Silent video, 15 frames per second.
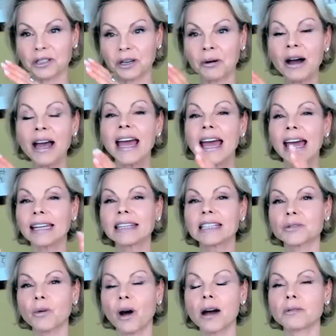Yeah. So, and
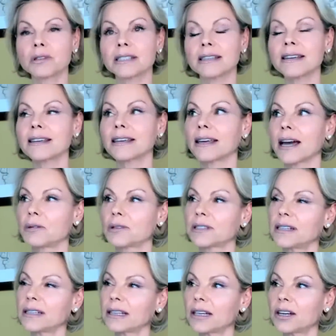that's why I was thinking
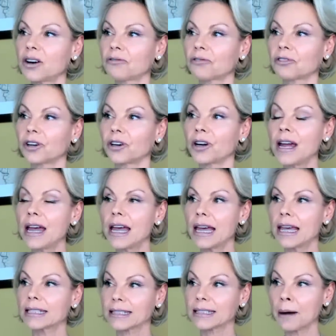of her
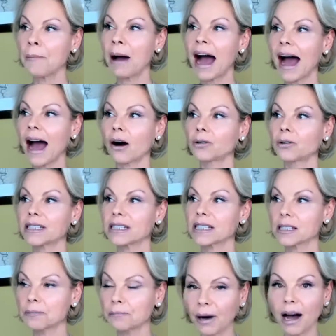somehow,
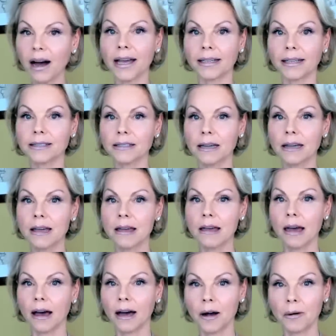despite
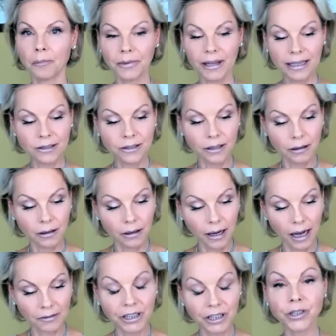
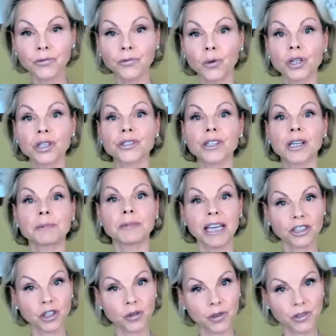having divorced him.
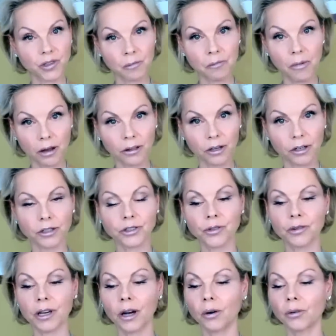Yes, she was the mother
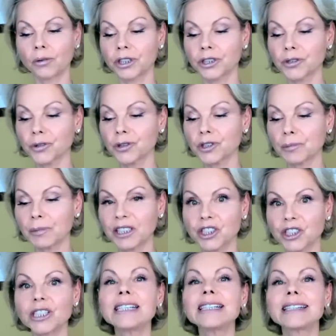to their only daughter,
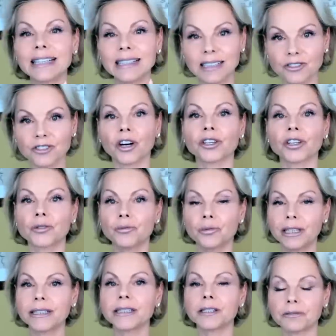but she then started
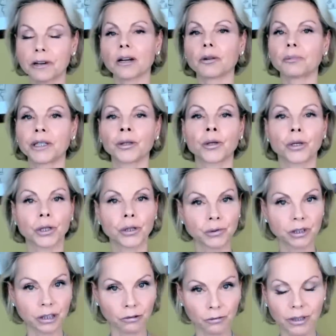really developing her
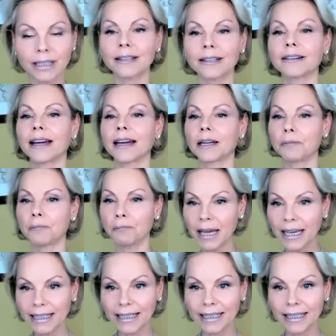own career and
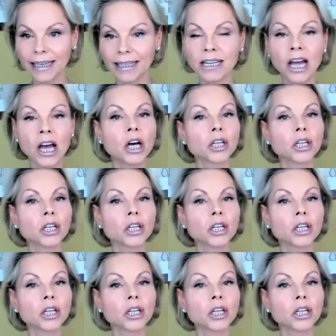making it